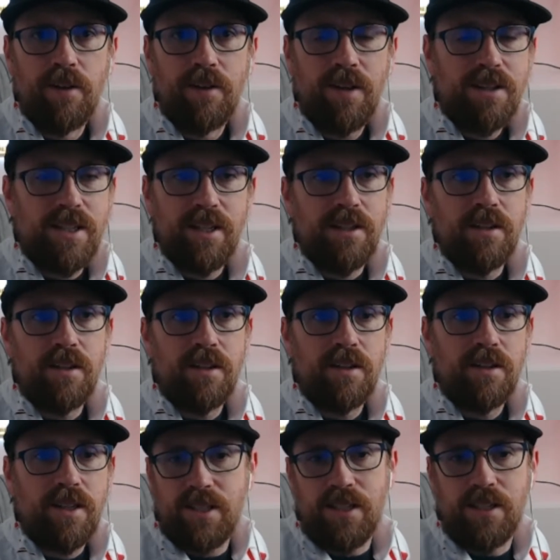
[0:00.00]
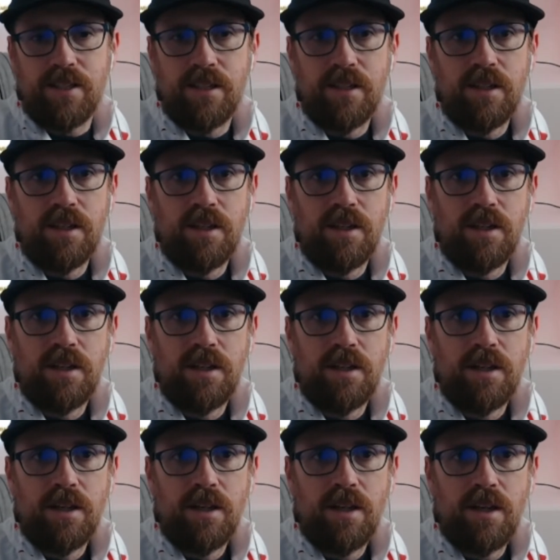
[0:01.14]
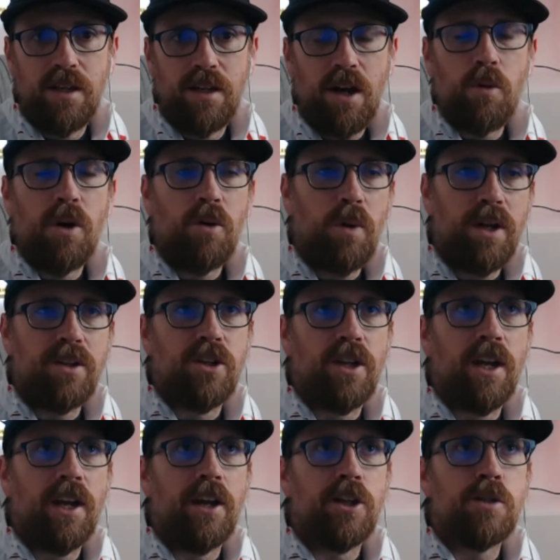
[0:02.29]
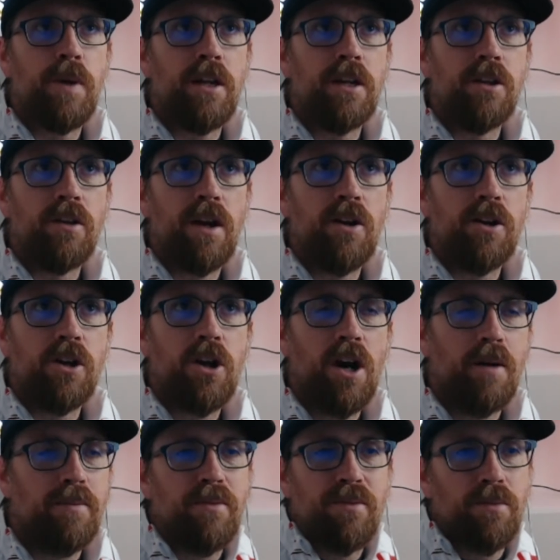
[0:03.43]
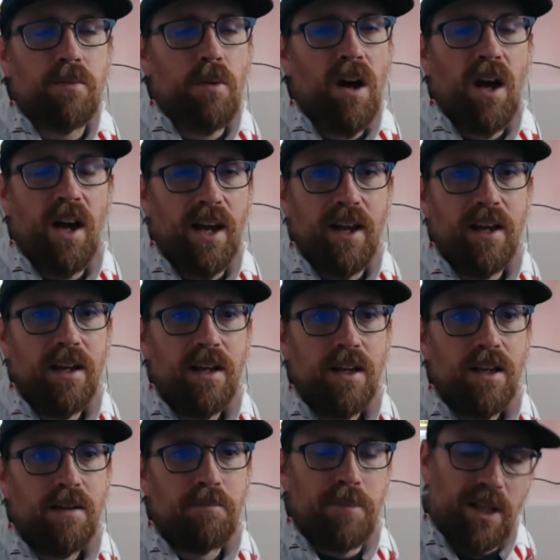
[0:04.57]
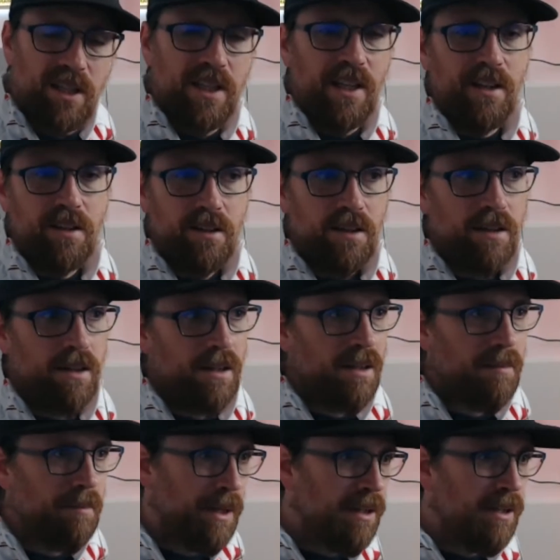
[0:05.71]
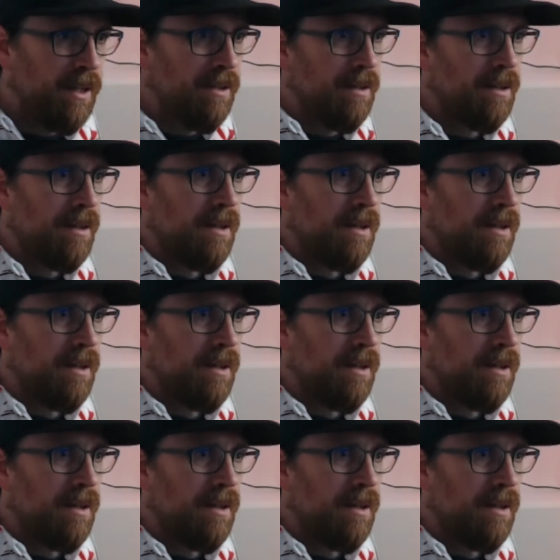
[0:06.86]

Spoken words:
That's it. That's it. I want to wait until I get a spade in the ground with a cough. Why? Build it. Build it.